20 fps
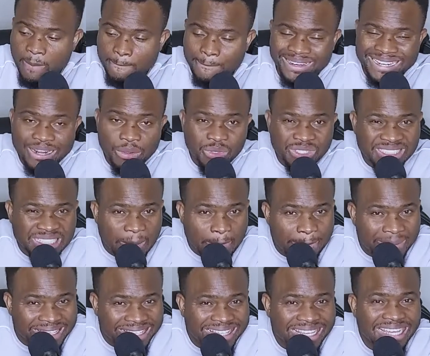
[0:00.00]
but it was the
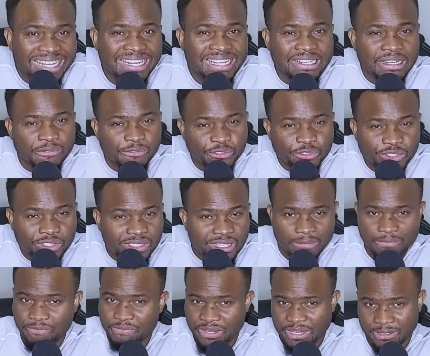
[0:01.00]
beginning of
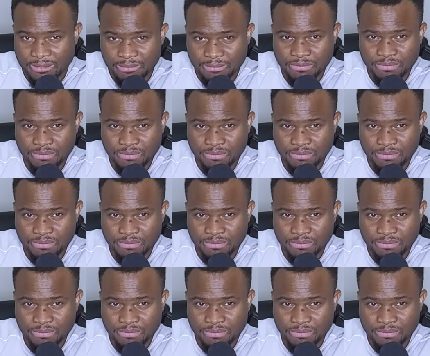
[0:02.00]
something